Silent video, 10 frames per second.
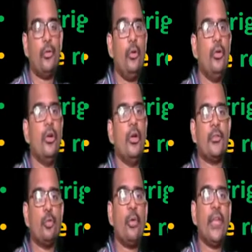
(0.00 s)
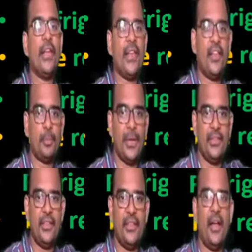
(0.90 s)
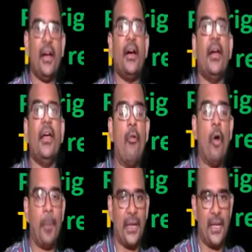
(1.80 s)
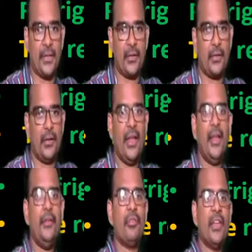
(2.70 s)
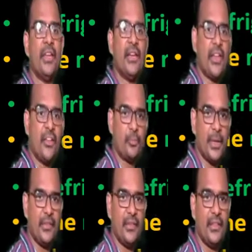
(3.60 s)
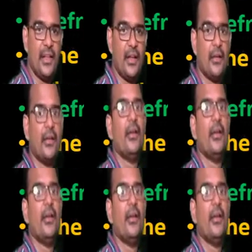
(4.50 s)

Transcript: So the soaking takes place in the evaporator and wriggling takes place in the